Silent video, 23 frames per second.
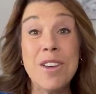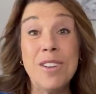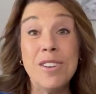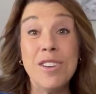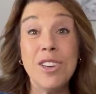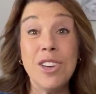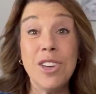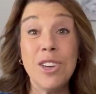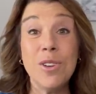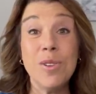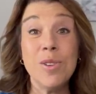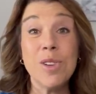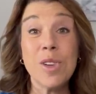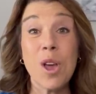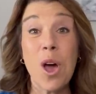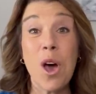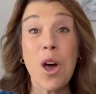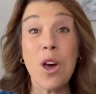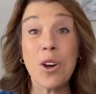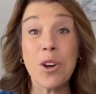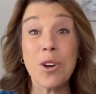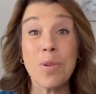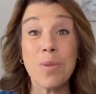to use
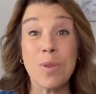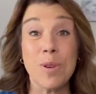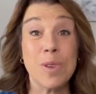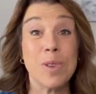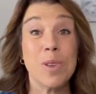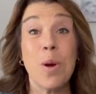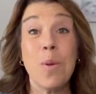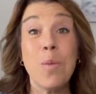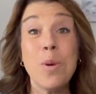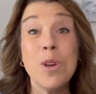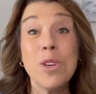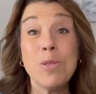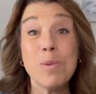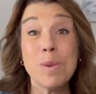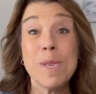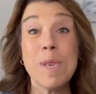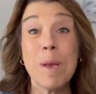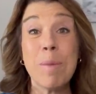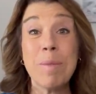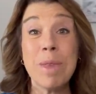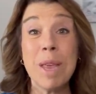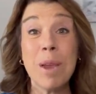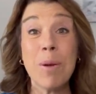on our cruise, which was
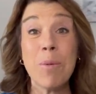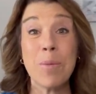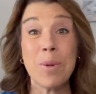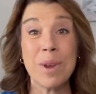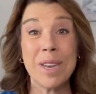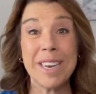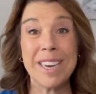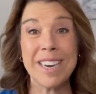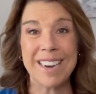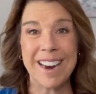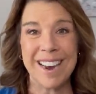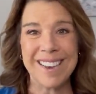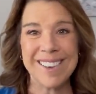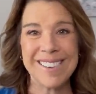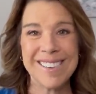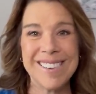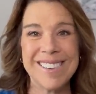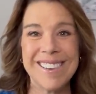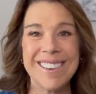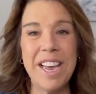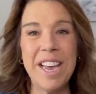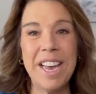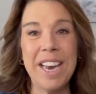something really
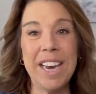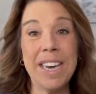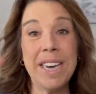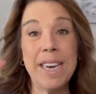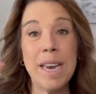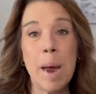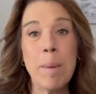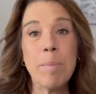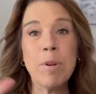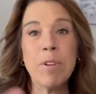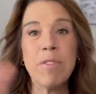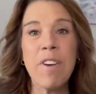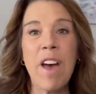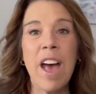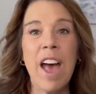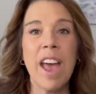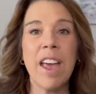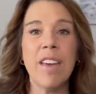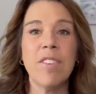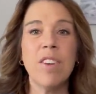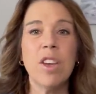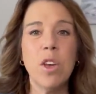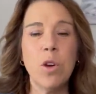nice. Number
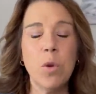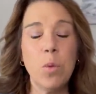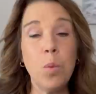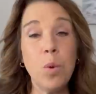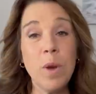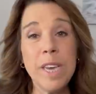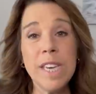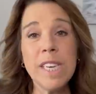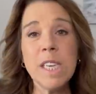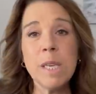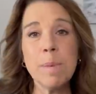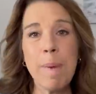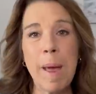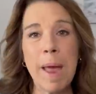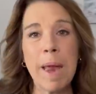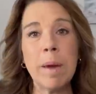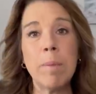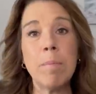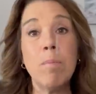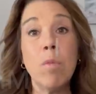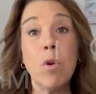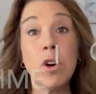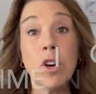five, we
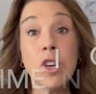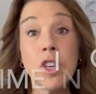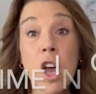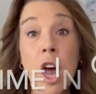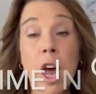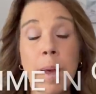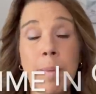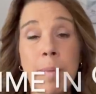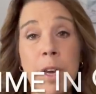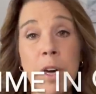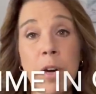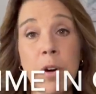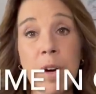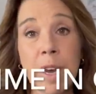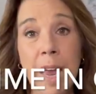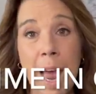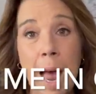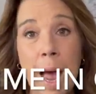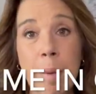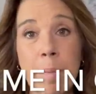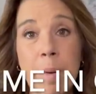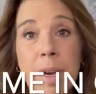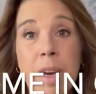spent more time in our
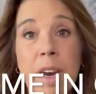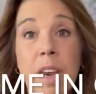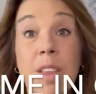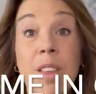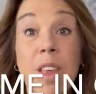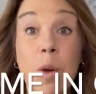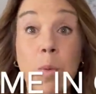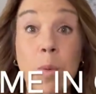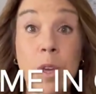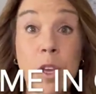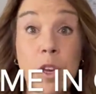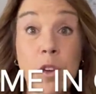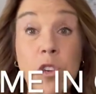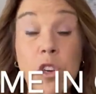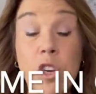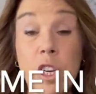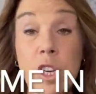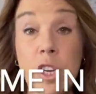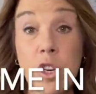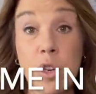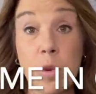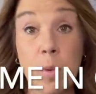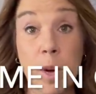cabin than we
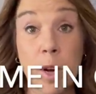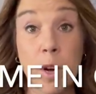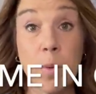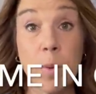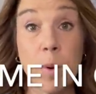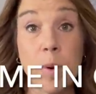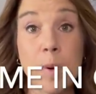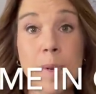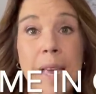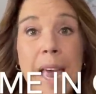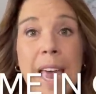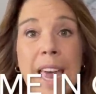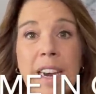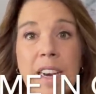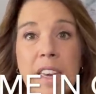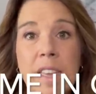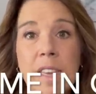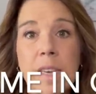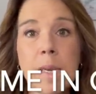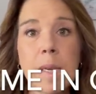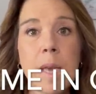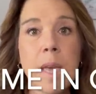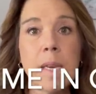usually do on a cruise. And in
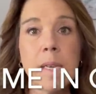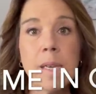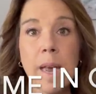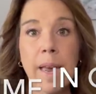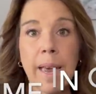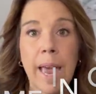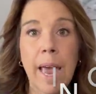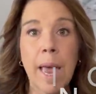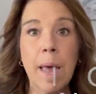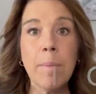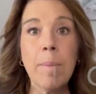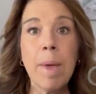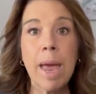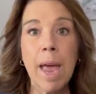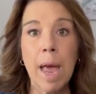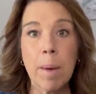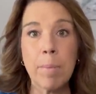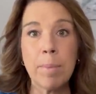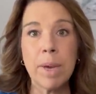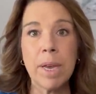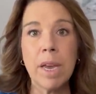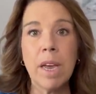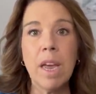this case, I am
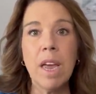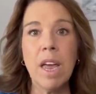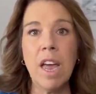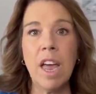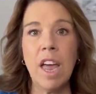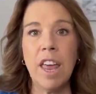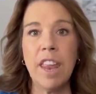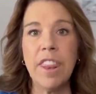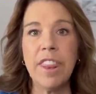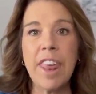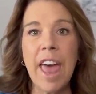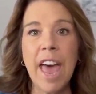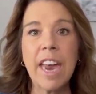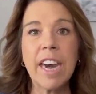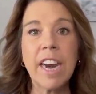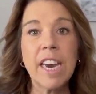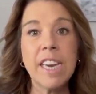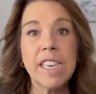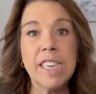happy that I